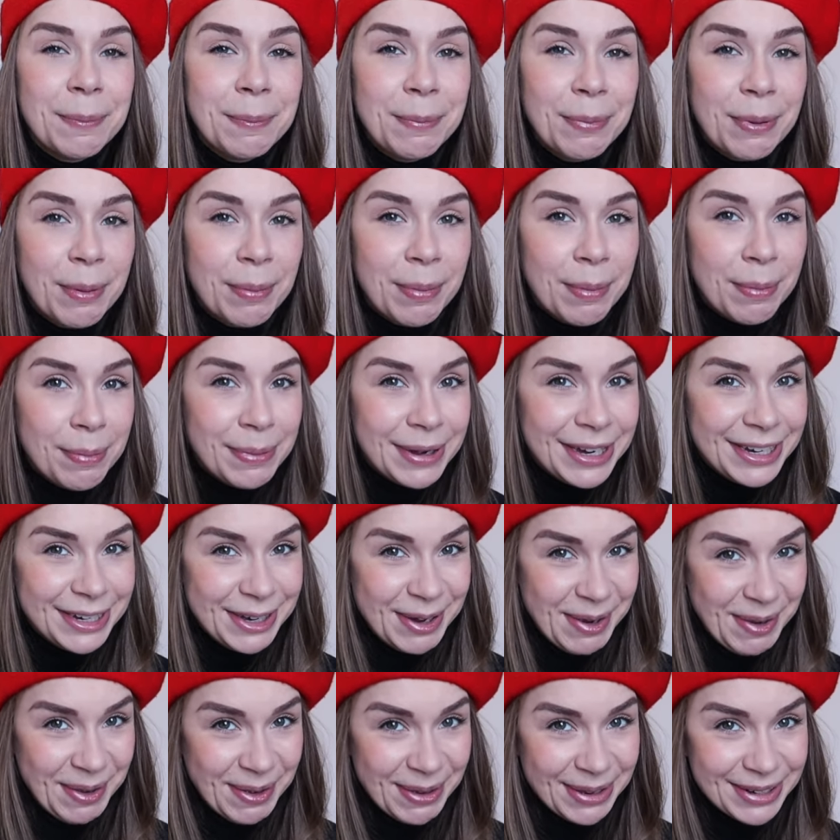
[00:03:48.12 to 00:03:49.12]
Probably
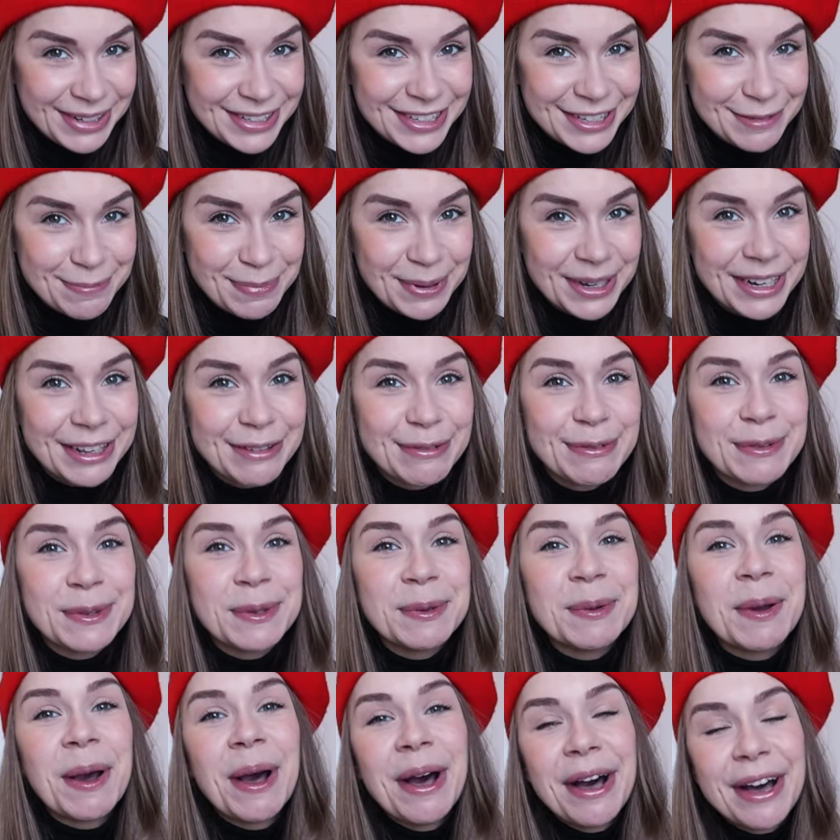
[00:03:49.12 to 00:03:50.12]
not, but if
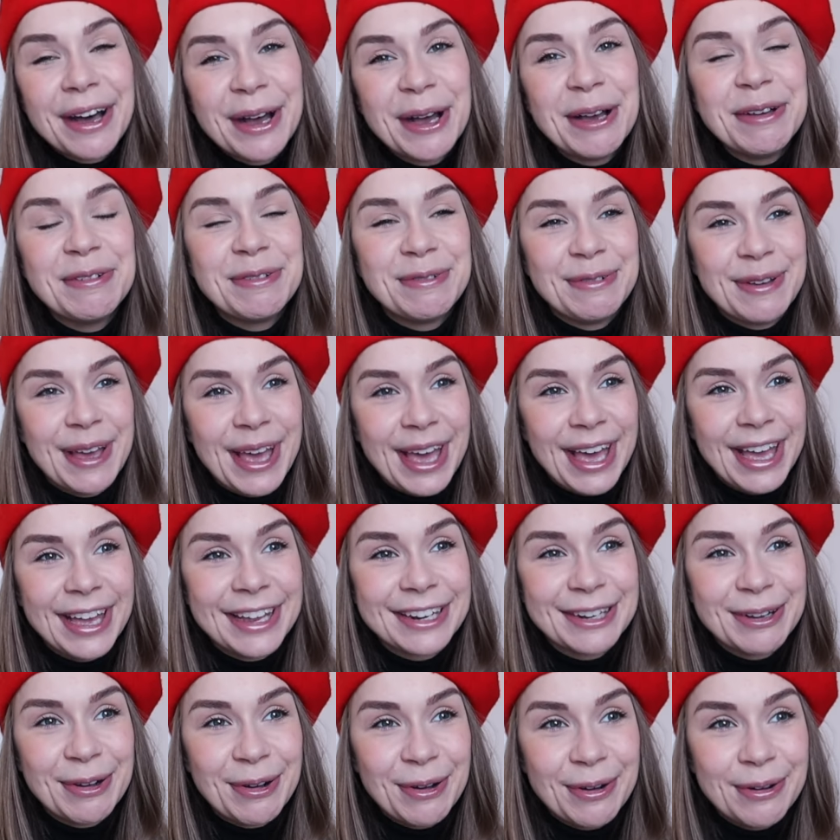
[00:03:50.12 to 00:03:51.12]
you are a
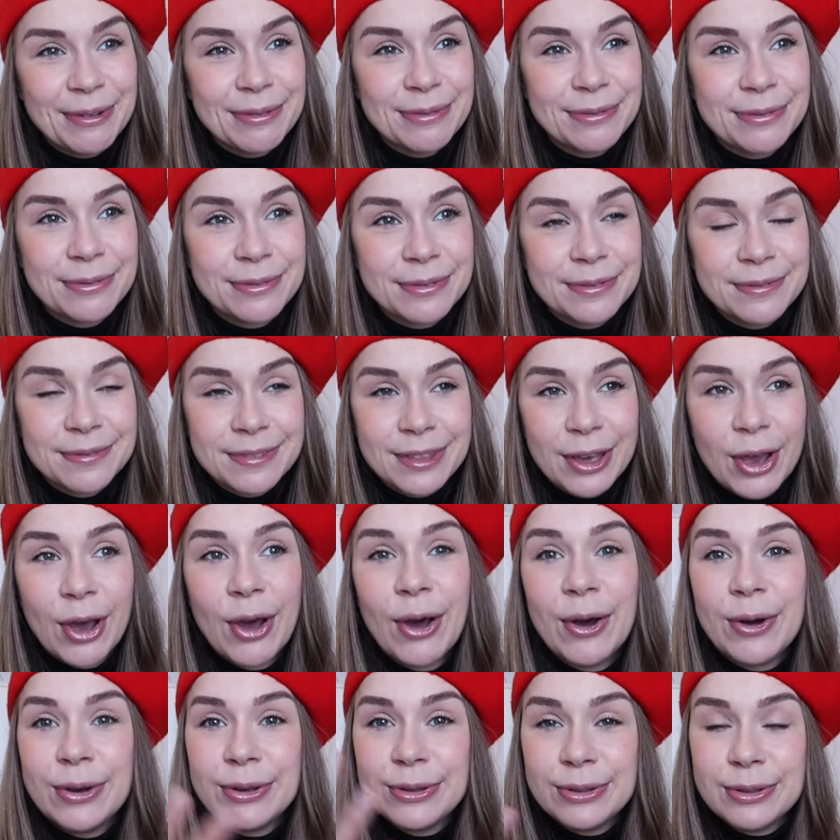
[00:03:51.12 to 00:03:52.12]
fan of the
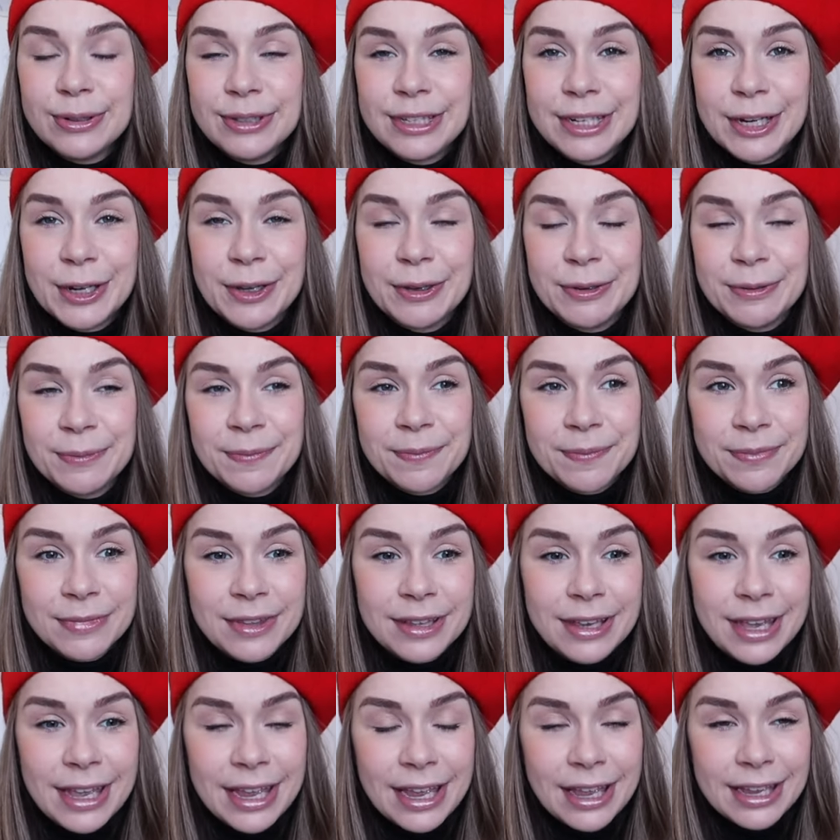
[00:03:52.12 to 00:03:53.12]
whole, you know,
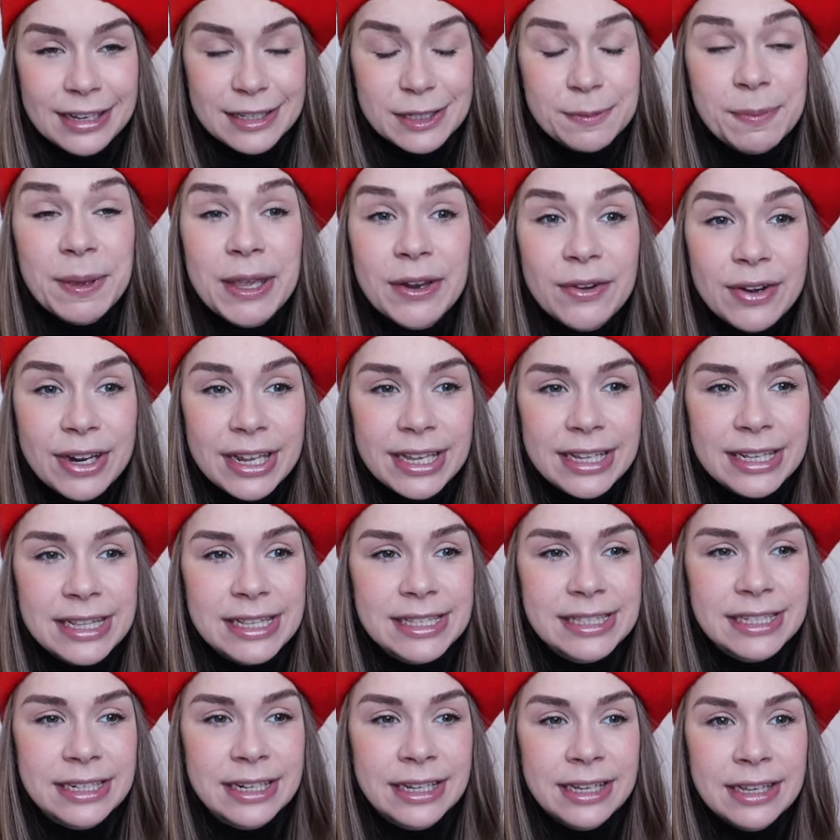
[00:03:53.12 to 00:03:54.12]

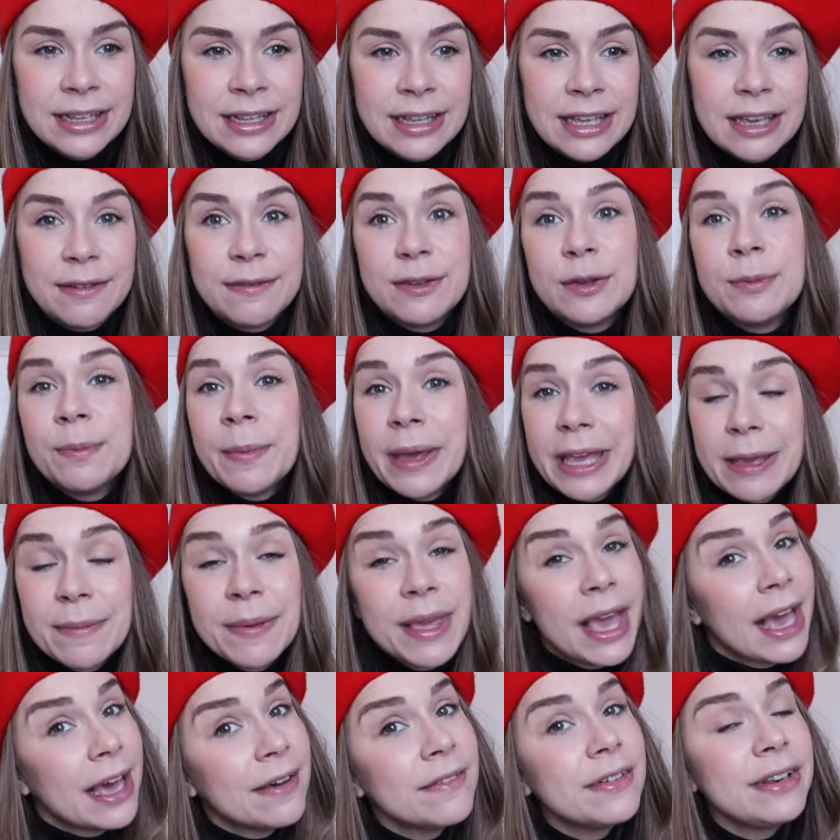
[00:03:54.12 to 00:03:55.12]
experience, and if you
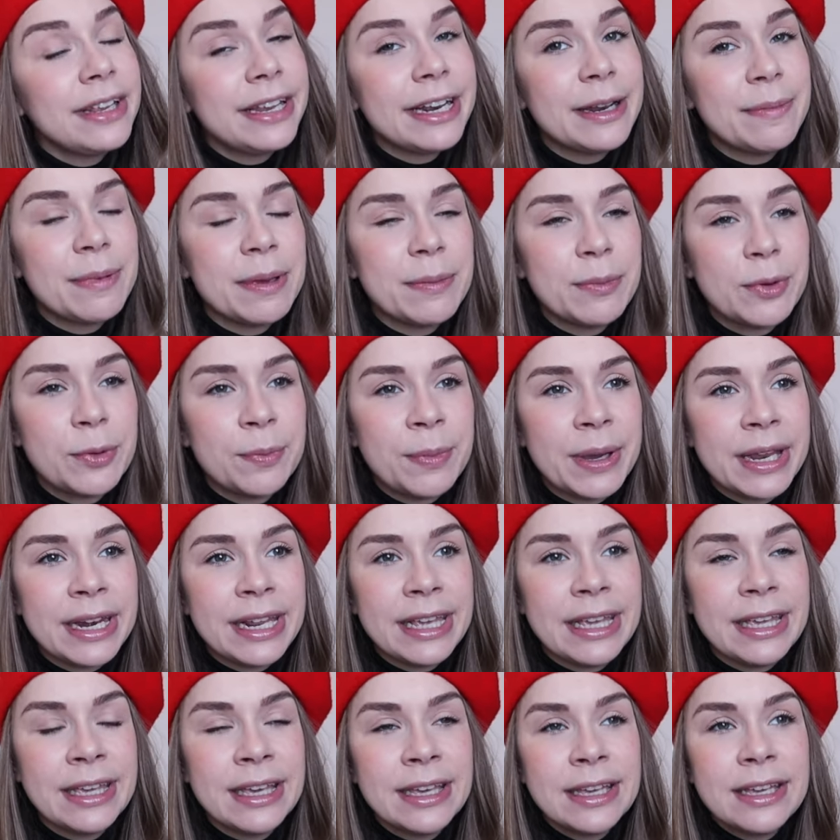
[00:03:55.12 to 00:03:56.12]
maybe have a little bit more
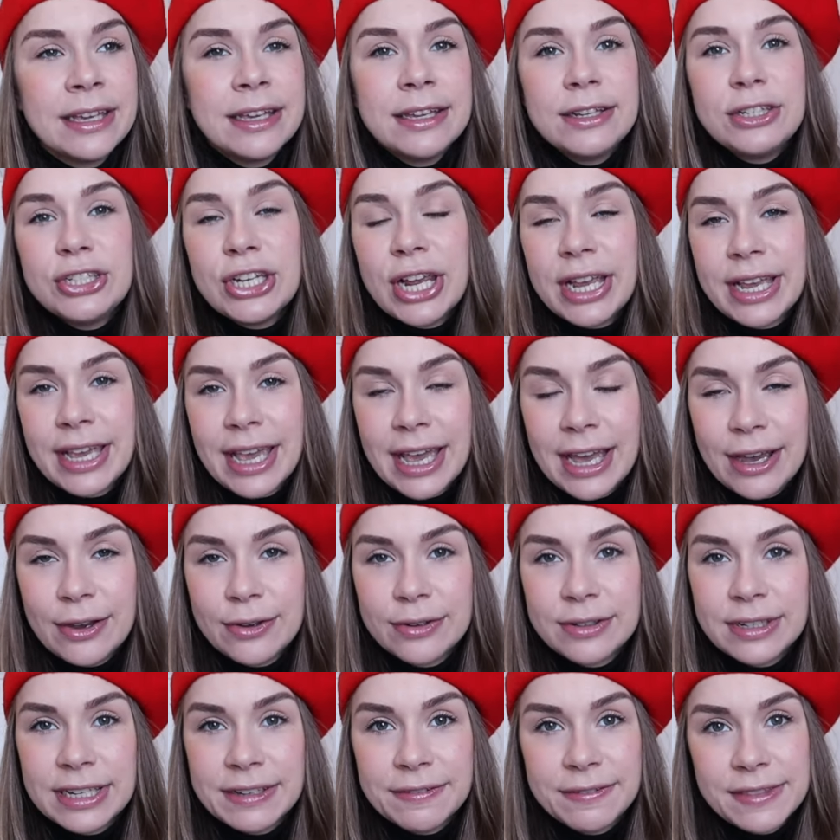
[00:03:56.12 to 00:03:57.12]
money, check
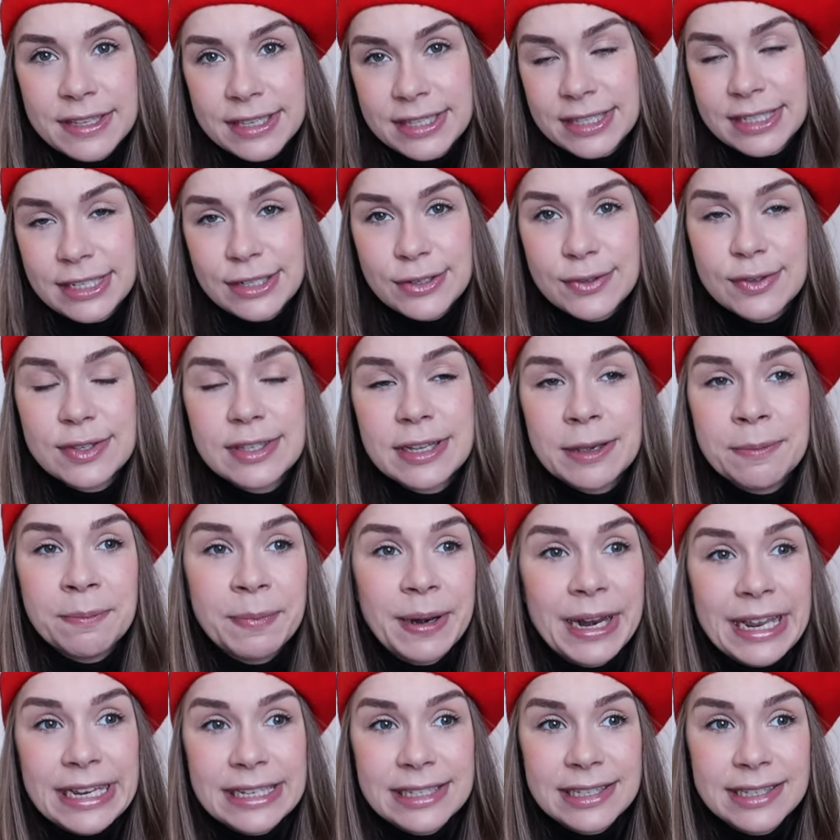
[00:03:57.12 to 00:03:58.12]
out if there's still some
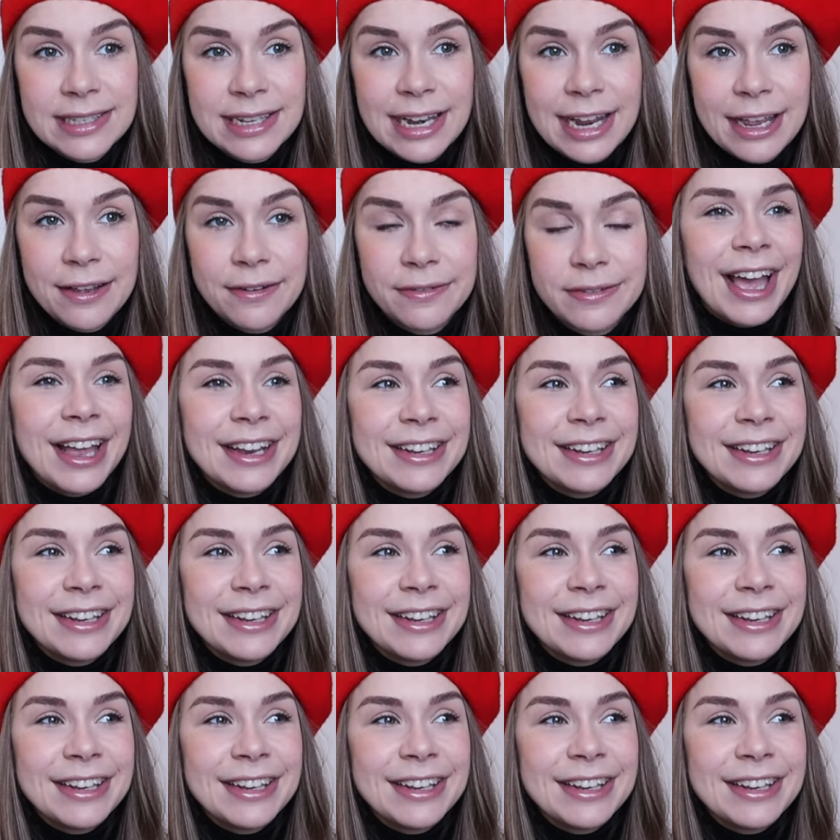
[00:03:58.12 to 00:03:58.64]
places left.